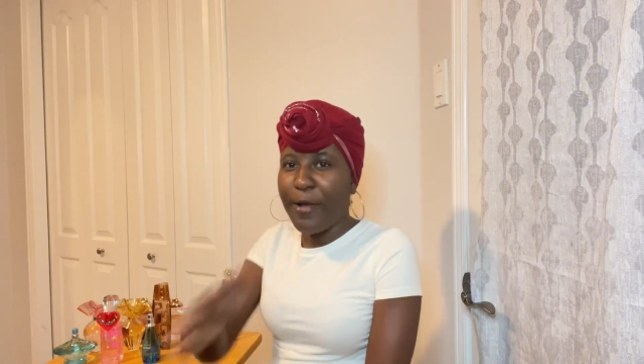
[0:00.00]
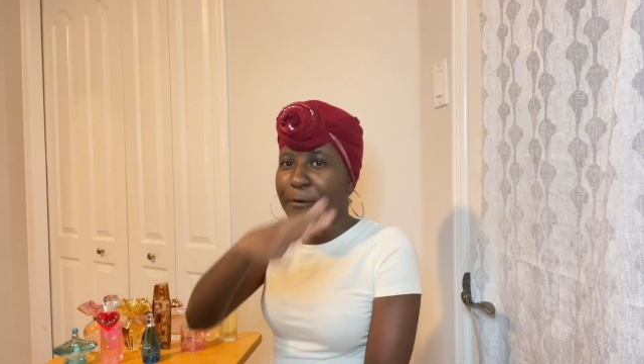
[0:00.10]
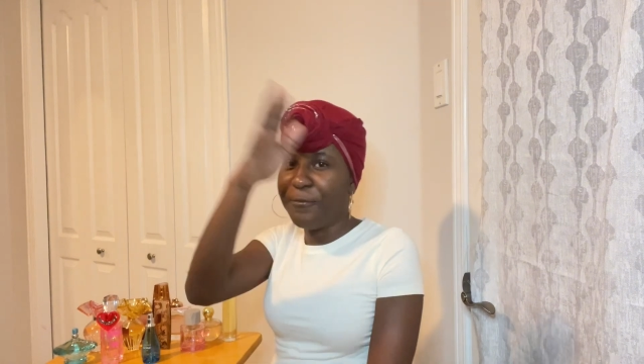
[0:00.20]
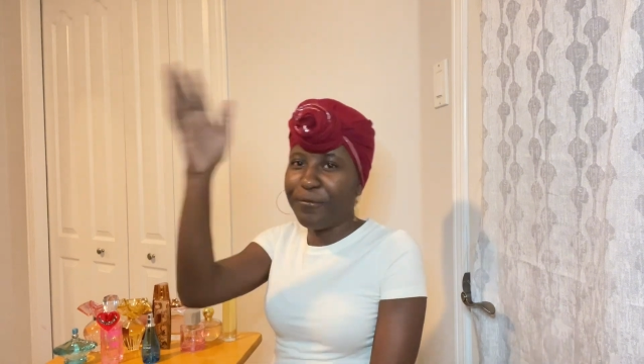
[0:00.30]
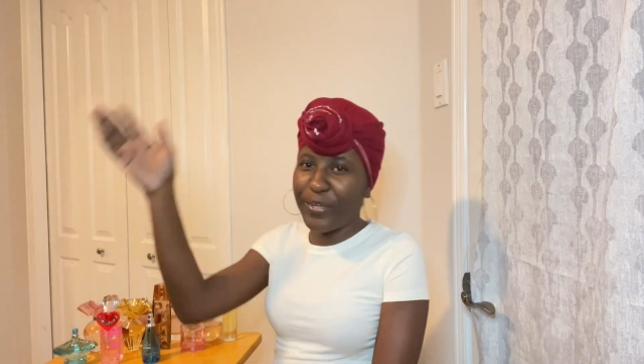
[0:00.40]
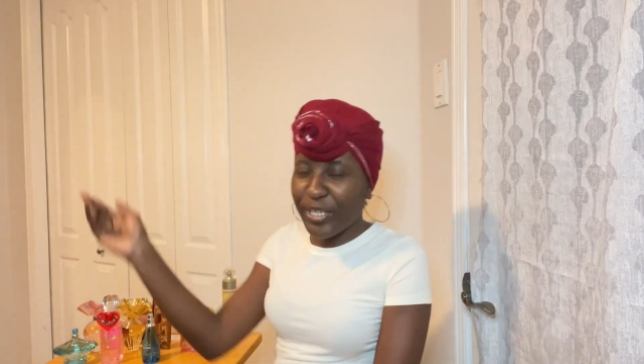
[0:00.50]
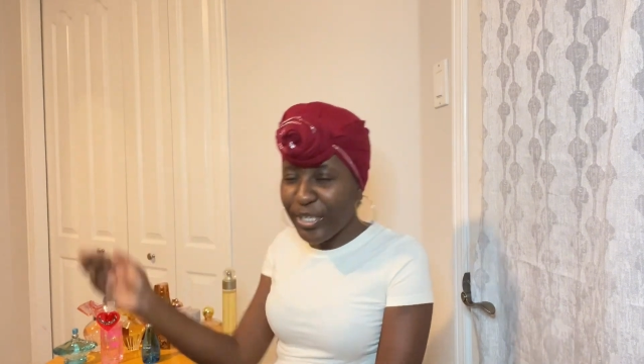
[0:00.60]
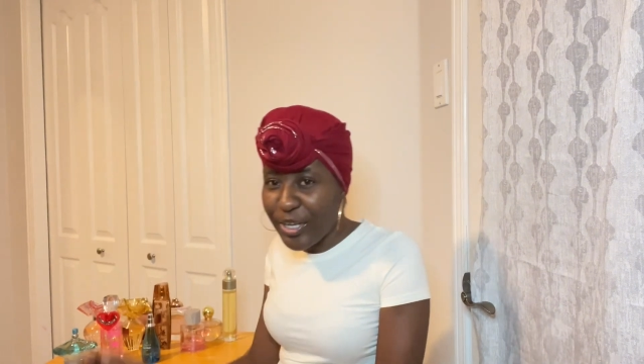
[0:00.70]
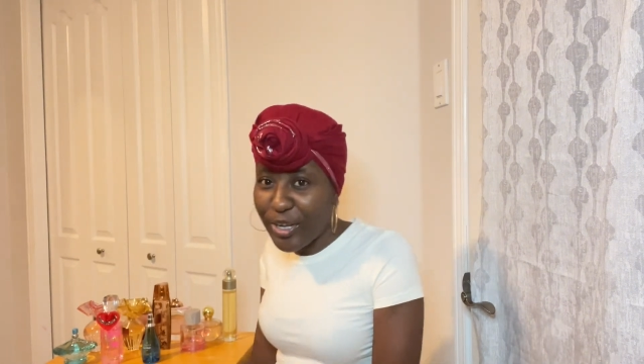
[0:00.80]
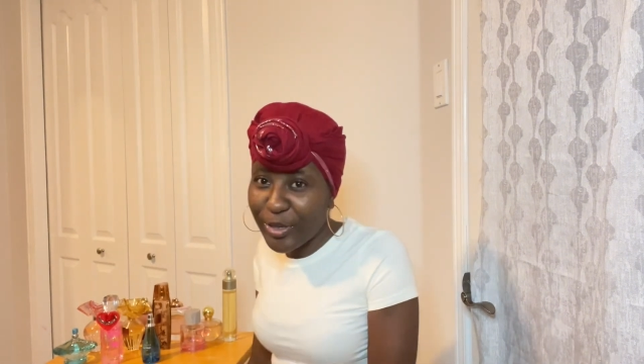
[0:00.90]

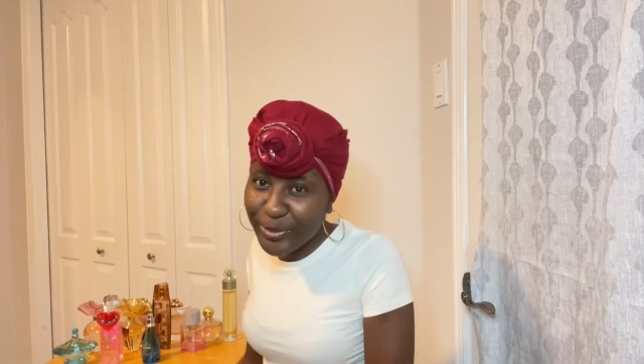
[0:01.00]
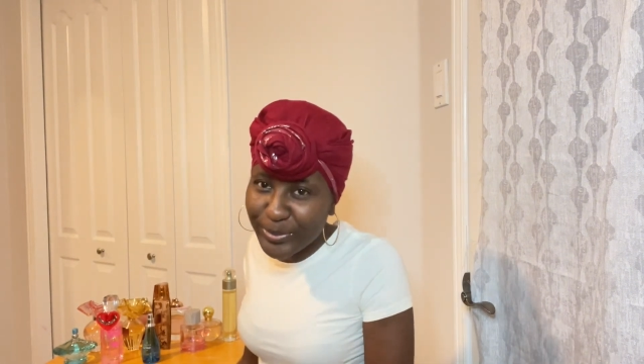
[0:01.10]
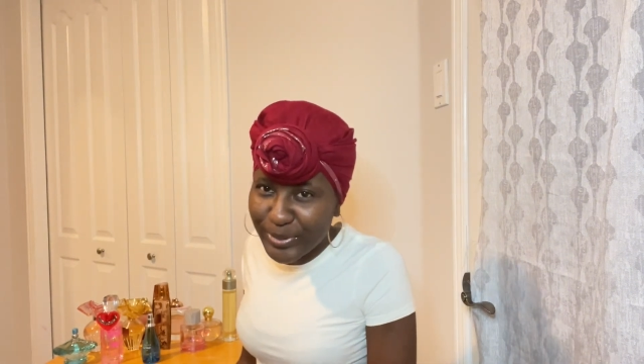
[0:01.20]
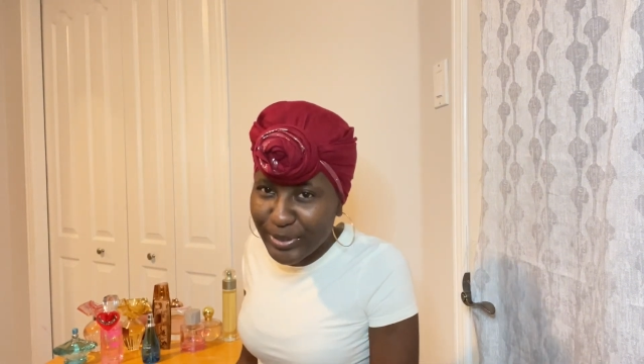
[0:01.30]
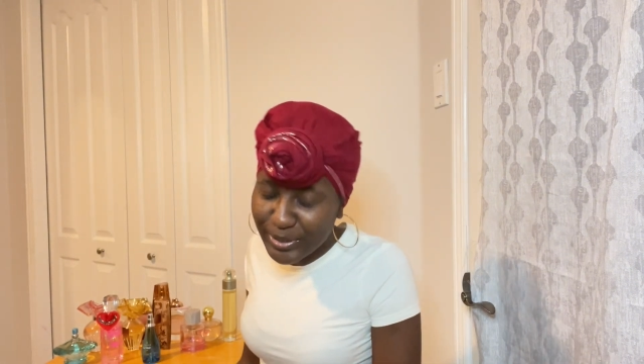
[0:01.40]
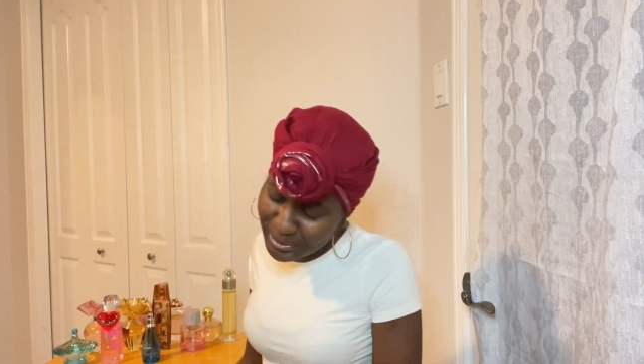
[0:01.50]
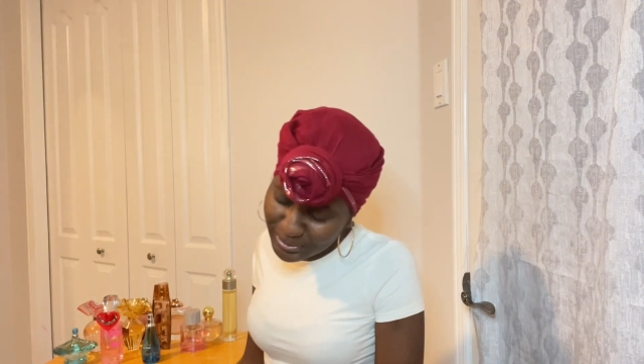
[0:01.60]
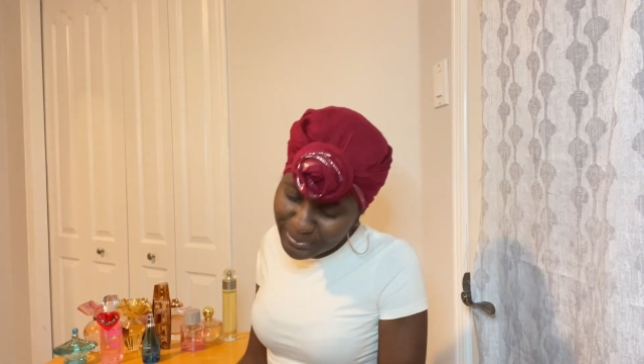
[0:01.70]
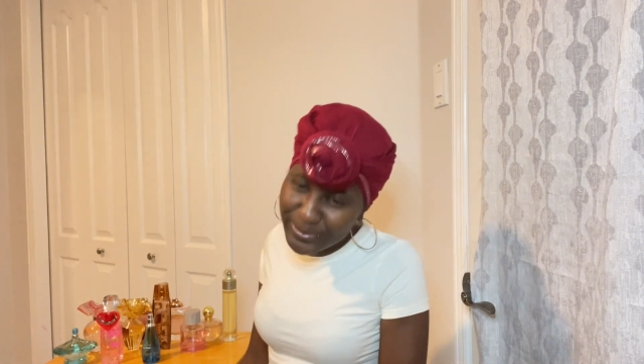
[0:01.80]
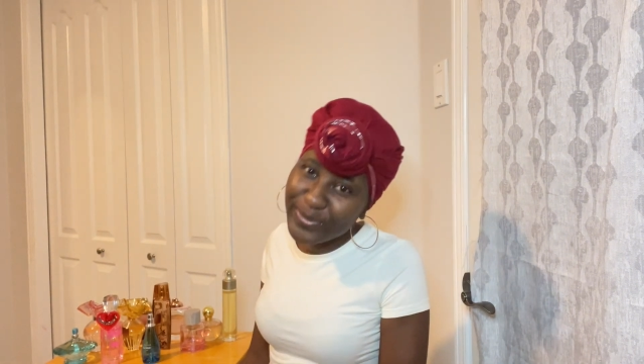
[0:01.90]
video, you
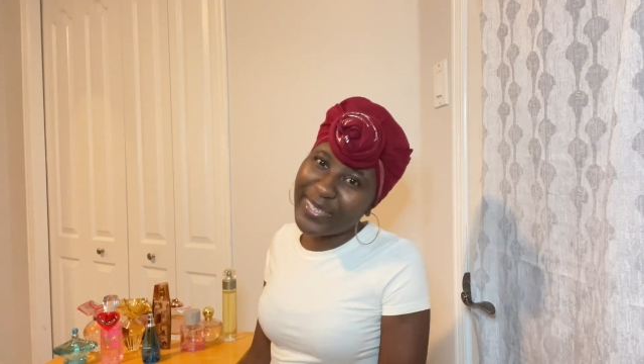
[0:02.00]
know.